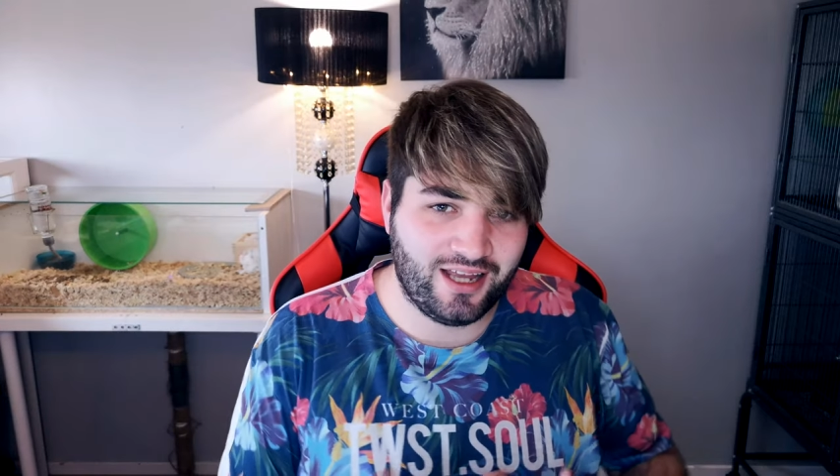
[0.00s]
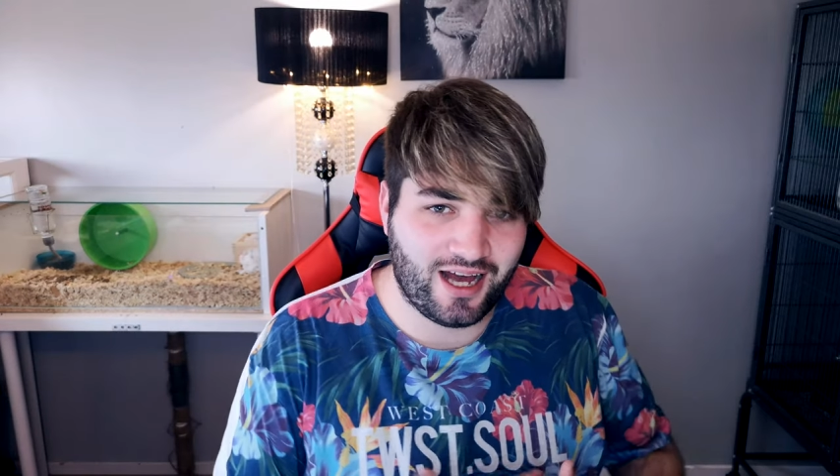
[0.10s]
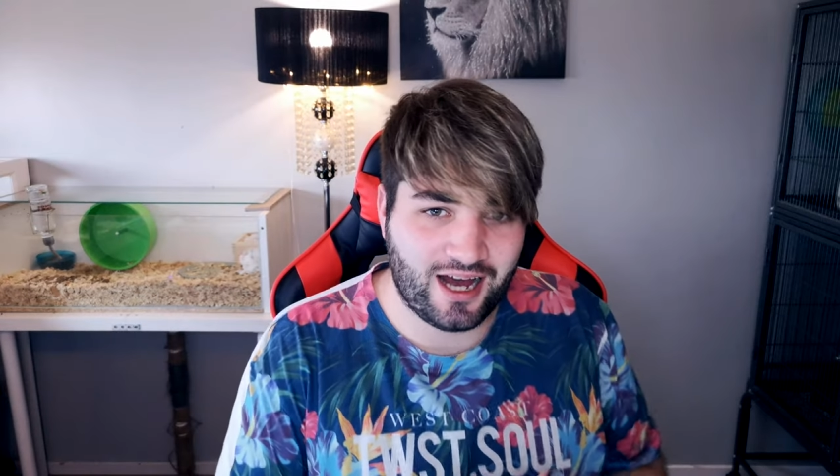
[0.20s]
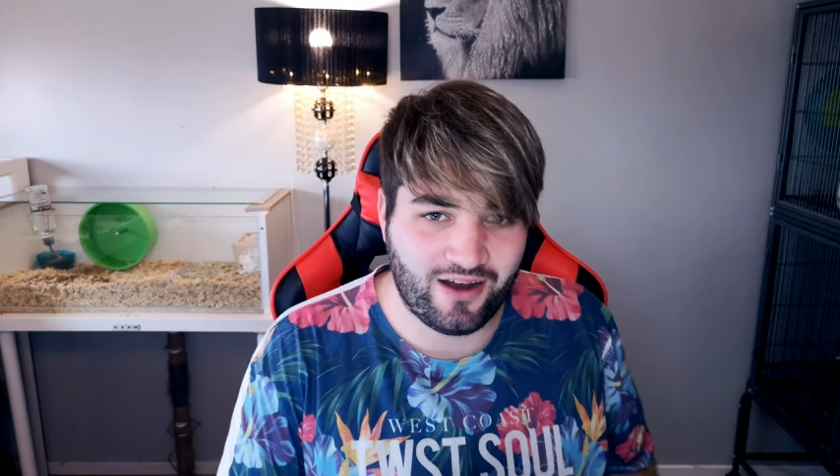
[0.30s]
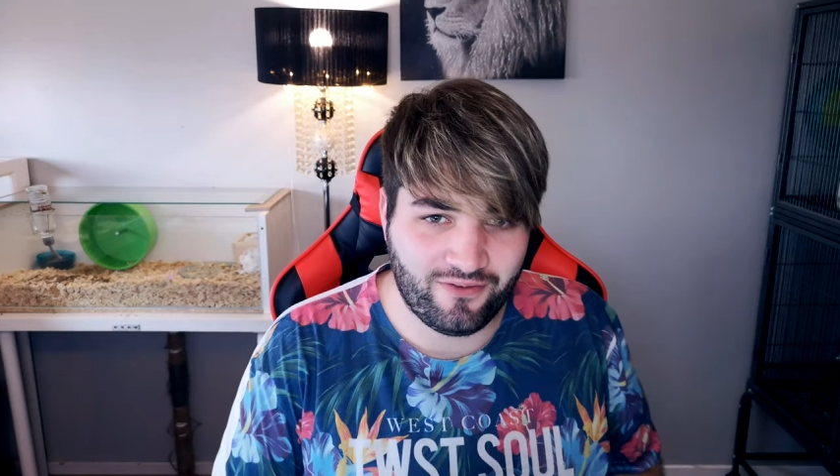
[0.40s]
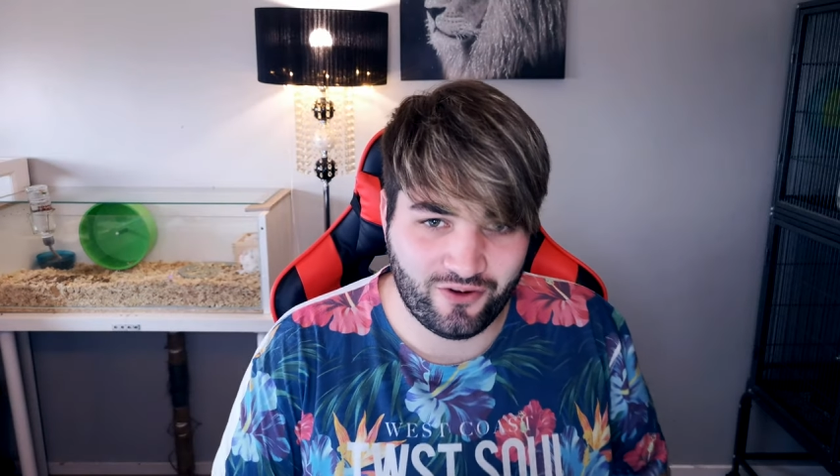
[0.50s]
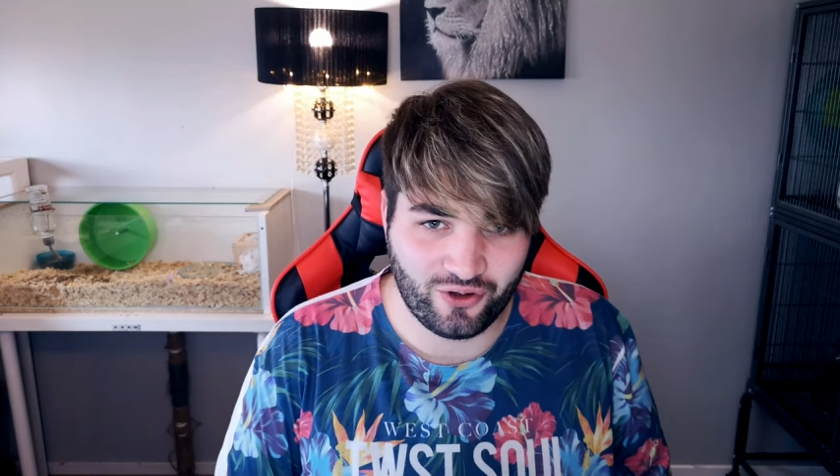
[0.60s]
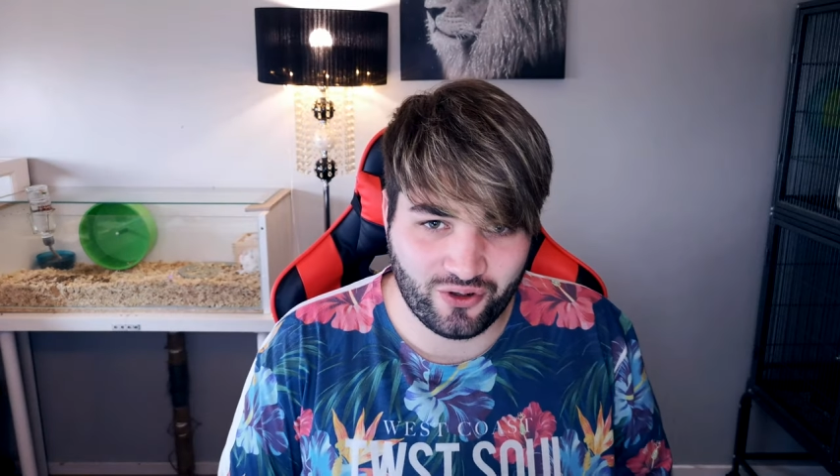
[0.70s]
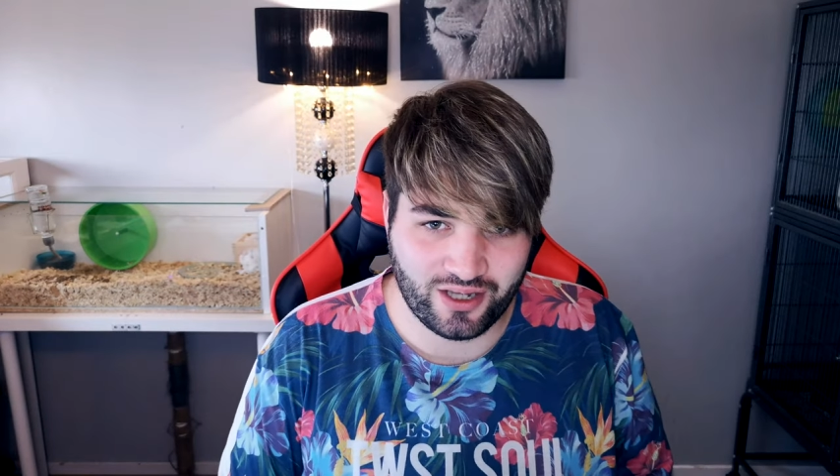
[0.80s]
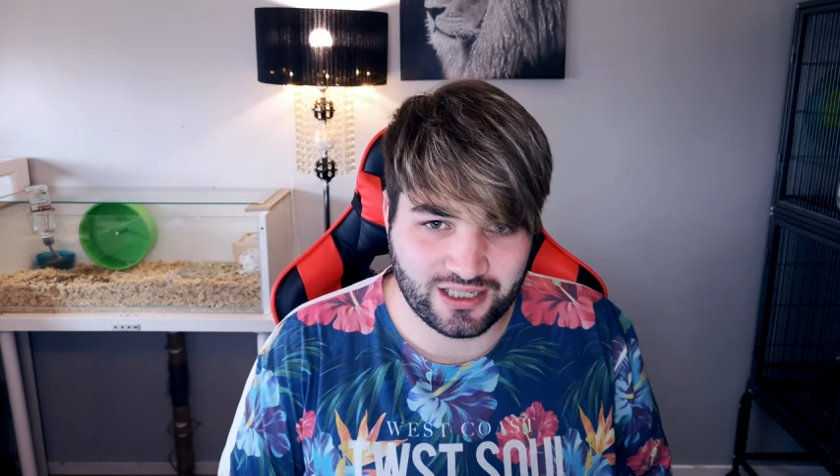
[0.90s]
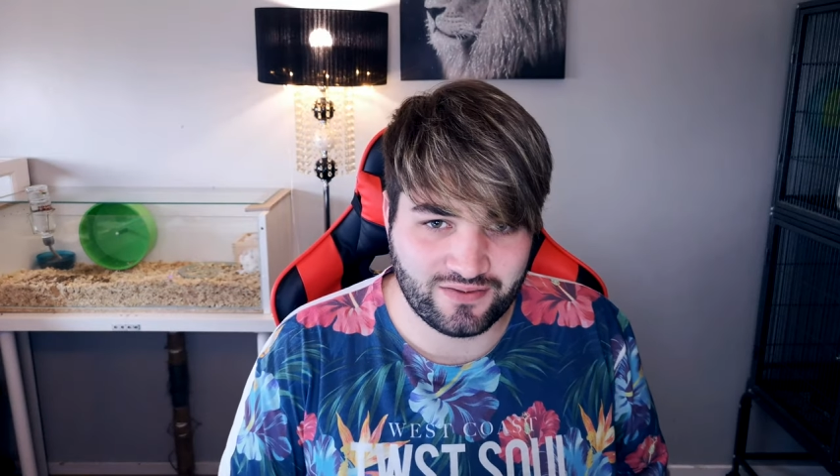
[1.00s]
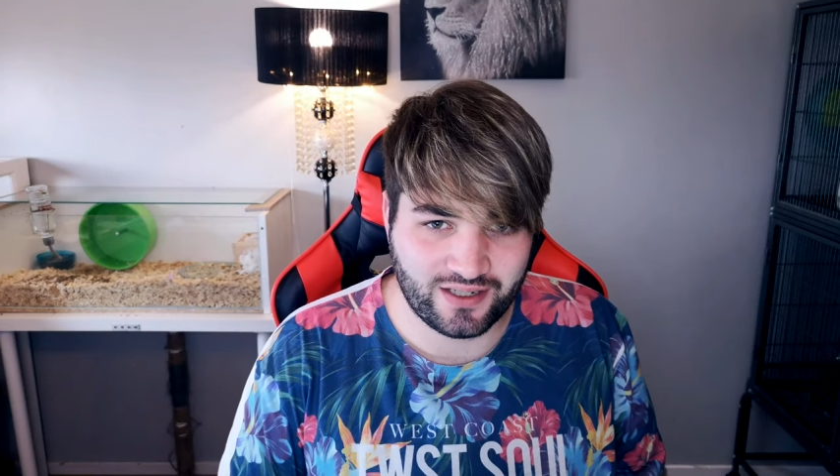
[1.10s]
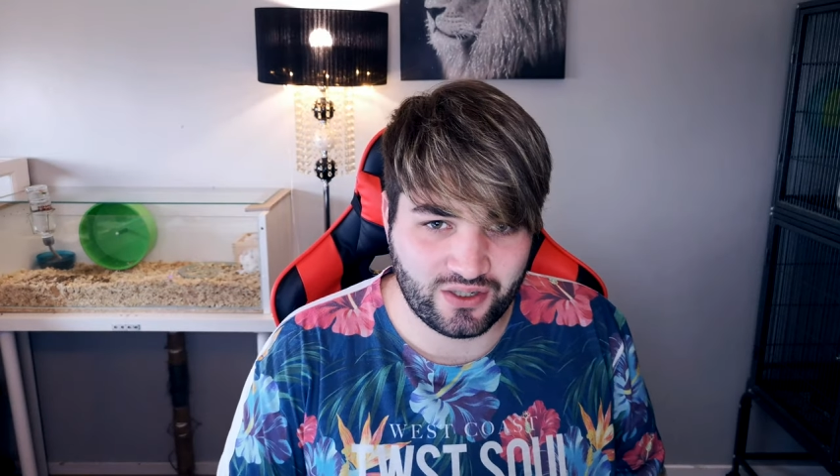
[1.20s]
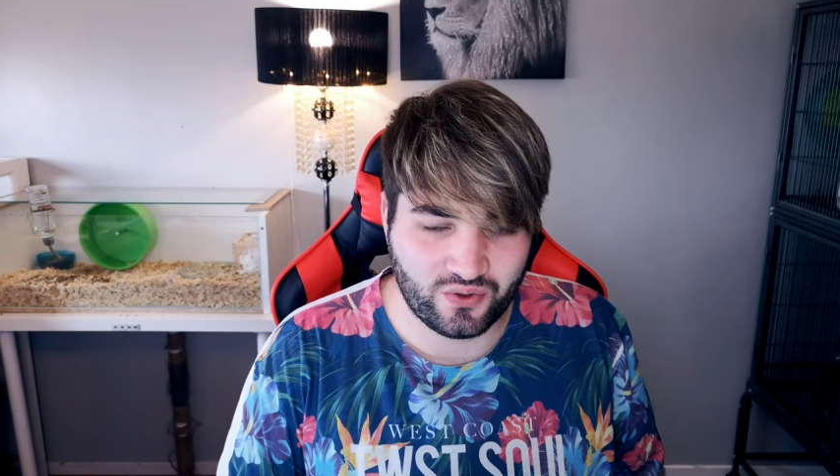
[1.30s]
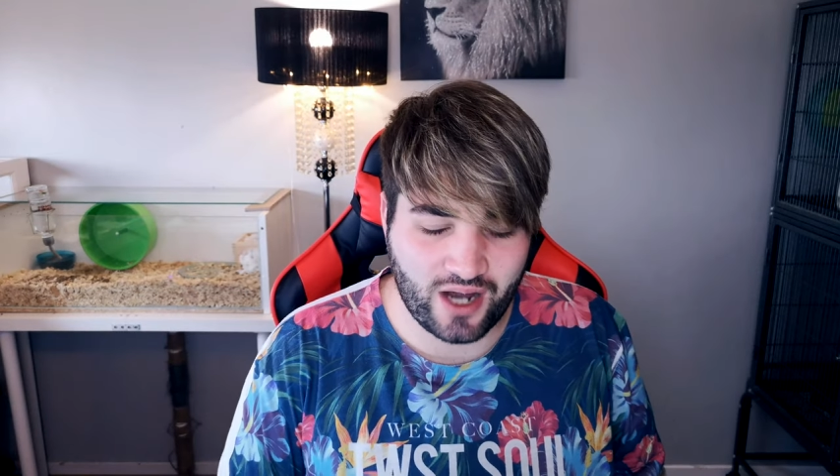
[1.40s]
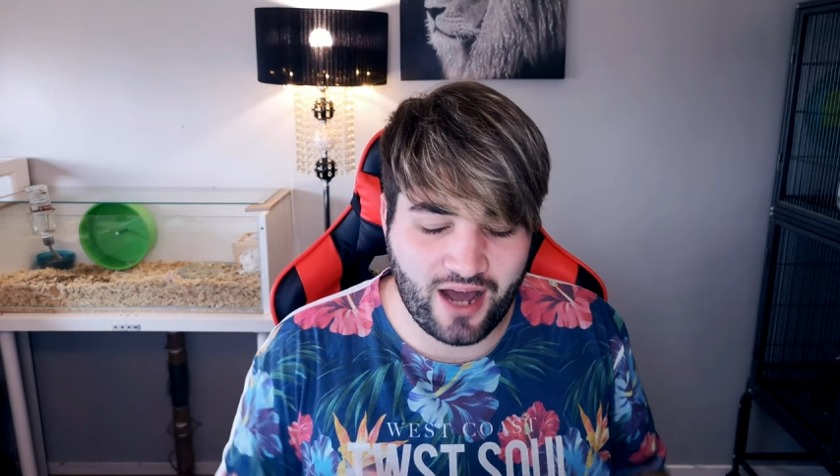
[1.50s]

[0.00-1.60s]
that I have for you in this video.